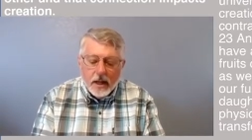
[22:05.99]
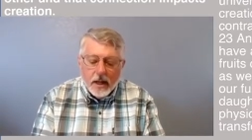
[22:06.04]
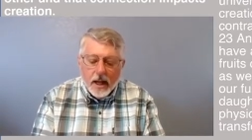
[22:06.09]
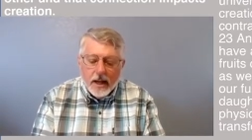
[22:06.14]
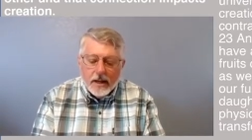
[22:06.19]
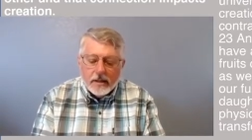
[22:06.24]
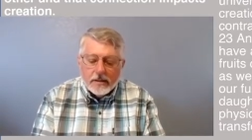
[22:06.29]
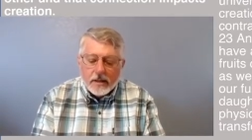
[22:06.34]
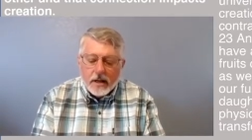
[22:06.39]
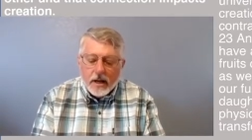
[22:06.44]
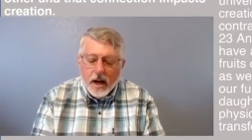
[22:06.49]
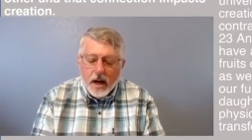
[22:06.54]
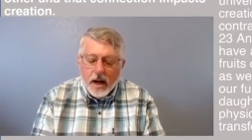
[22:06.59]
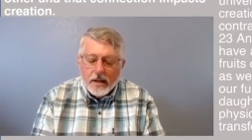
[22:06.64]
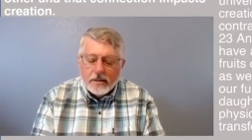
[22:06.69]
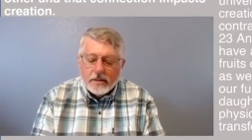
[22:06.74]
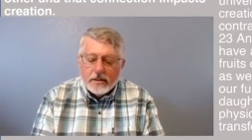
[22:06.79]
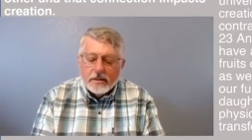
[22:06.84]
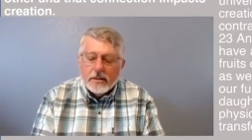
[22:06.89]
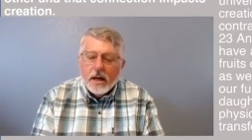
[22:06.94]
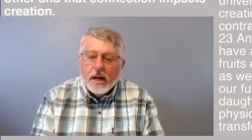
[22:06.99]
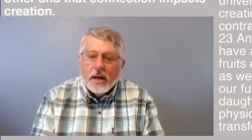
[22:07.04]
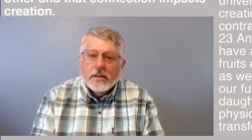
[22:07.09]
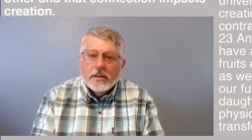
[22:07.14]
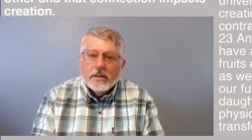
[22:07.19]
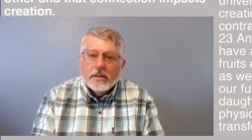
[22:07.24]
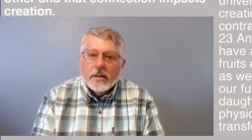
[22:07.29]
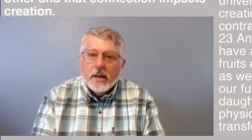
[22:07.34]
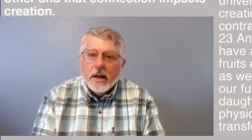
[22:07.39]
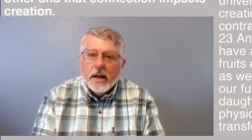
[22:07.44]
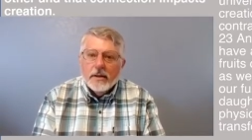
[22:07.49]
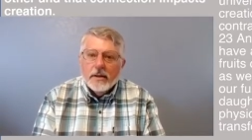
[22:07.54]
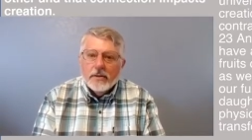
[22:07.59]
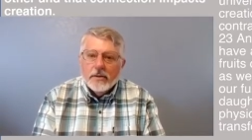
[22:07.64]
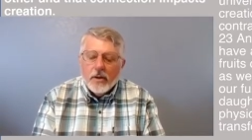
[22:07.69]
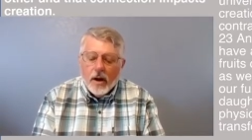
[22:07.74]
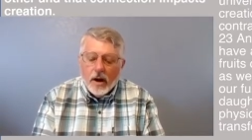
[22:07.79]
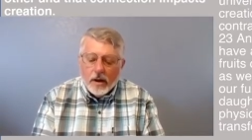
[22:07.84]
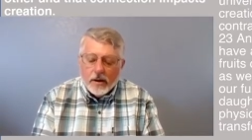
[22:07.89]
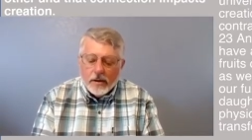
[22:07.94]
as God's sons and
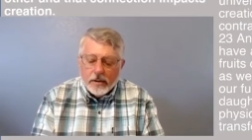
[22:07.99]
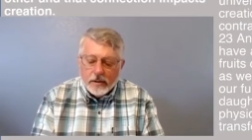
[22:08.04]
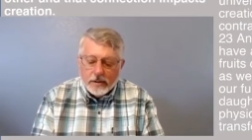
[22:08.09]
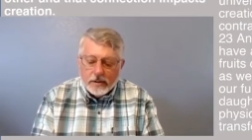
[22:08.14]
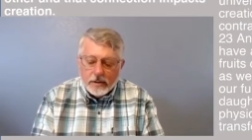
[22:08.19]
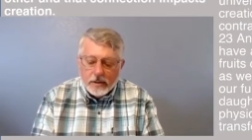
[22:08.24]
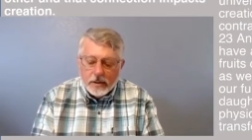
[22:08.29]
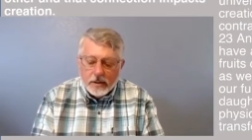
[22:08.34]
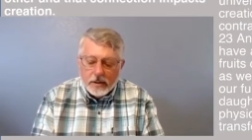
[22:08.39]
daughters,